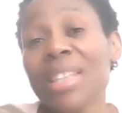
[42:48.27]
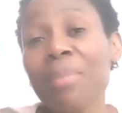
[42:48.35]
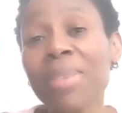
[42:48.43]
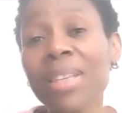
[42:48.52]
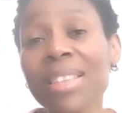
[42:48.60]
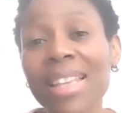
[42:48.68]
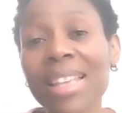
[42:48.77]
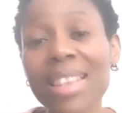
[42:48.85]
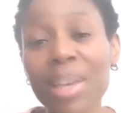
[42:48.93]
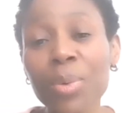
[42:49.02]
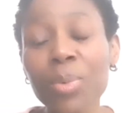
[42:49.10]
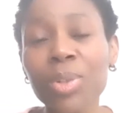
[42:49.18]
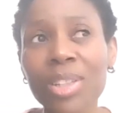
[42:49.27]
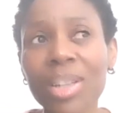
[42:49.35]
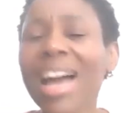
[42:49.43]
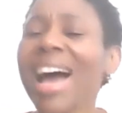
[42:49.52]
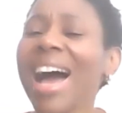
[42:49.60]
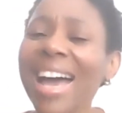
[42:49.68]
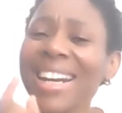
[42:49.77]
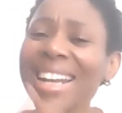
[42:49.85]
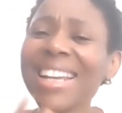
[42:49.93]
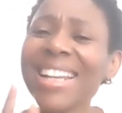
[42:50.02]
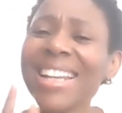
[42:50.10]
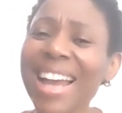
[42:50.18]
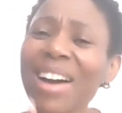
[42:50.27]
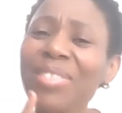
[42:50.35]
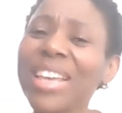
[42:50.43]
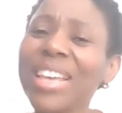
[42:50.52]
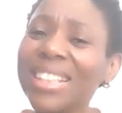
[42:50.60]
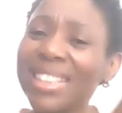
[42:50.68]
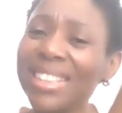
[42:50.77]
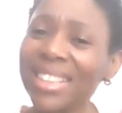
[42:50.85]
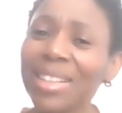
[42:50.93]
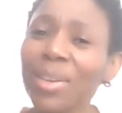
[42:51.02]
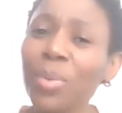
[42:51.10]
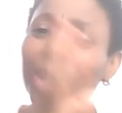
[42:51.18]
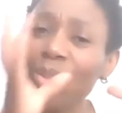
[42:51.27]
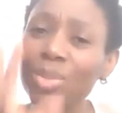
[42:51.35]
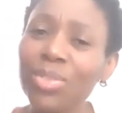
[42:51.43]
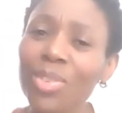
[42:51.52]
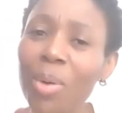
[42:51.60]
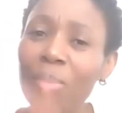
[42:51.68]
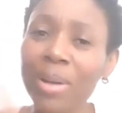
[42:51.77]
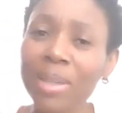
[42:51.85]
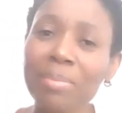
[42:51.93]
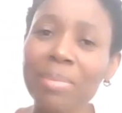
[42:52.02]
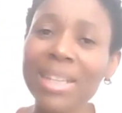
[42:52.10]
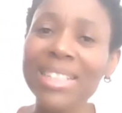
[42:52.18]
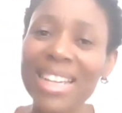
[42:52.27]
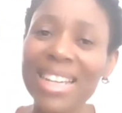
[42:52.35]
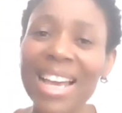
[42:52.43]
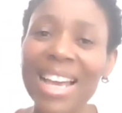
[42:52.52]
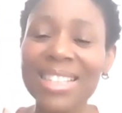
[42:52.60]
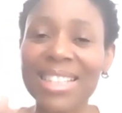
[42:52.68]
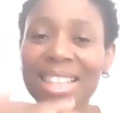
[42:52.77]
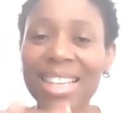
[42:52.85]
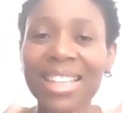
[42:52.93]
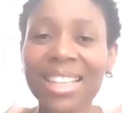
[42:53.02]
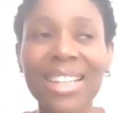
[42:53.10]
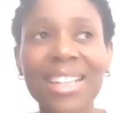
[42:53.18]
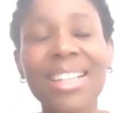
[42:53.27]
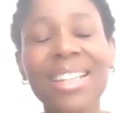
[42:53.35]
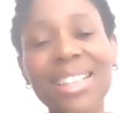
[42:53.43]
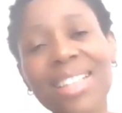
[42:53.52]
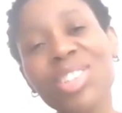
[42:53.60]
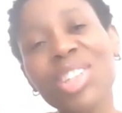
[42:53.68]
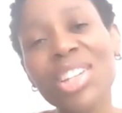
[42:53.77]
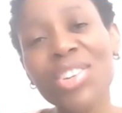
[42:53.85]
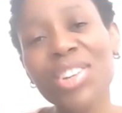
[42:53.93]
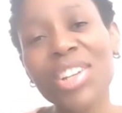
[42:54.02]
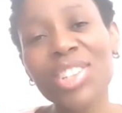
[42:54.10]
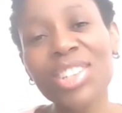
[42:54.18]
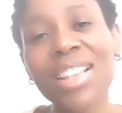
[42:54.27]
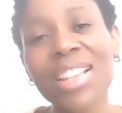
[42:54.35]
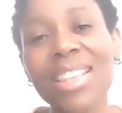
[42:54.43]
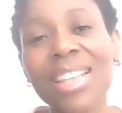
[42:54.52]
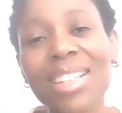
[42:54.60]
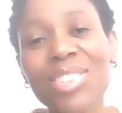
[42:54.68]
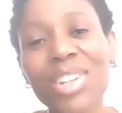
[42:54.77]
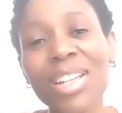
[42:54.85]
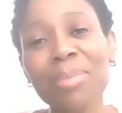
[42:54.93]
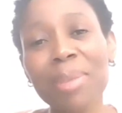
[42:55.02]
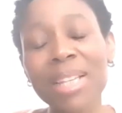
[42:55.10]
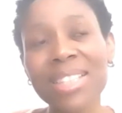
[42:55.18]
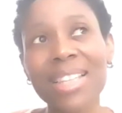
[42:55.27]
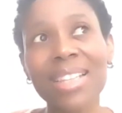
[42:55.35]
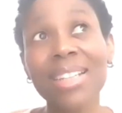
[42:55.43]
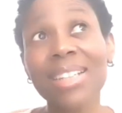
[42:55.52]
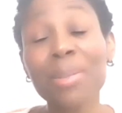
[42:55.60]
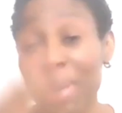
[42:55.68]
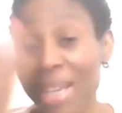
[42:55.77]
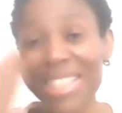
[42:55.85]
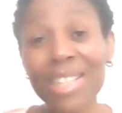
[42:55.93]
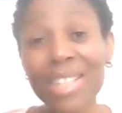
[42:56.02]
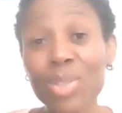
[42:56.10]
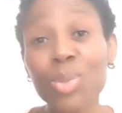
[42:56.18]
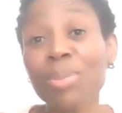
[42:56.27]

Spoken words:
something that they wouldn't. I really love that the way you've compartmentalized the generational thing. It really it makes sense to